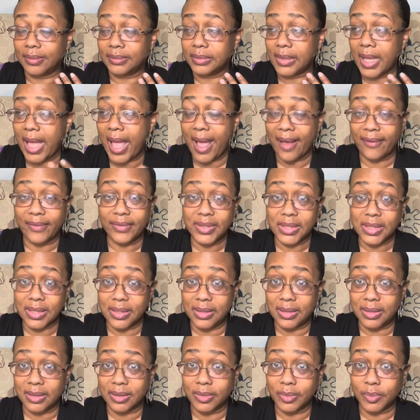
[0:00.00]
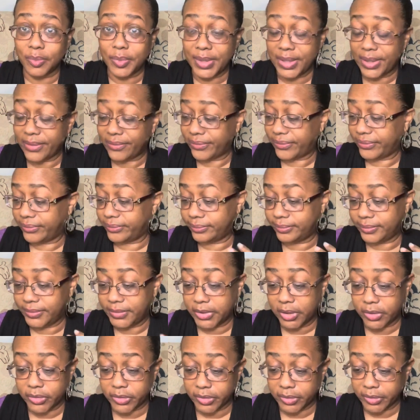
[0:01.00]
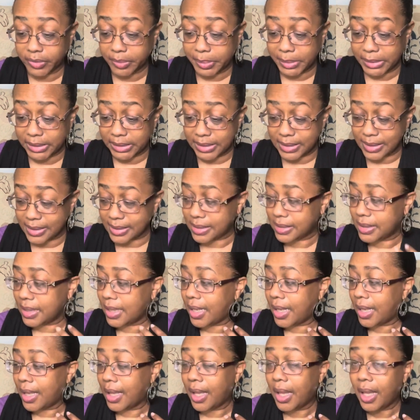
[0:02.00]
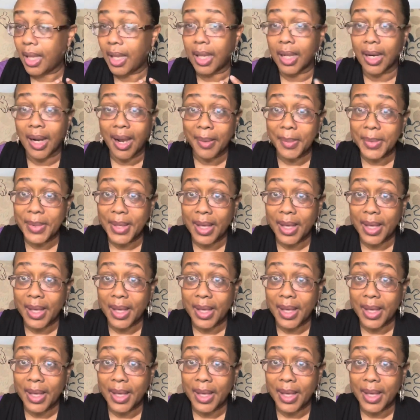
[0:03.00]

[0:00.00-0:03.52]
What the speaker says: having to deal with those little bugs. And I'll be